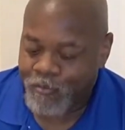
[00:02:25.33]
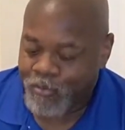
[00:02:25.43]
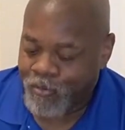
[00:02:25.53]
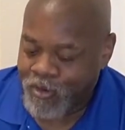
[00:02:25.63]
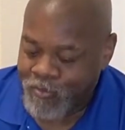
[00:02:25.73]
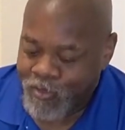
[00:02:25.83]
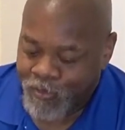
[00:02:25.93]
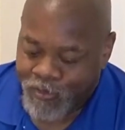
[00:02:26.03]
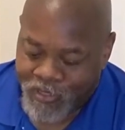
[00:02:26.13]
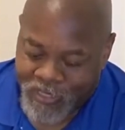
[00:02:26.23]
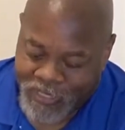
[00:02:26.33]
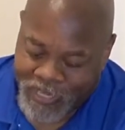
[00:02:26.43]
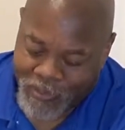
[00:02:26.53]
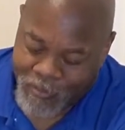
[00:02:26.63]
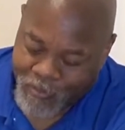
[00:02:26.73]
pre-built
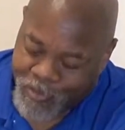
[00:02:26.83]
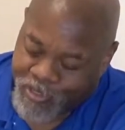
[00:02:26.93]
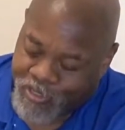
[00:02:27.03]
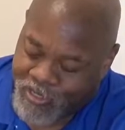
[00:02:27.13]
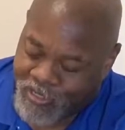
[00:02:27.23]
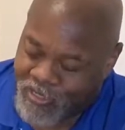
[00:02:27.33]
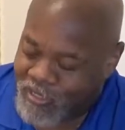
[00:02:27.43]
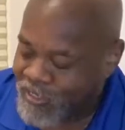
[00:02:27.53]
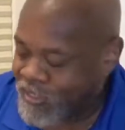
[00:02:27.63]
gaming machine.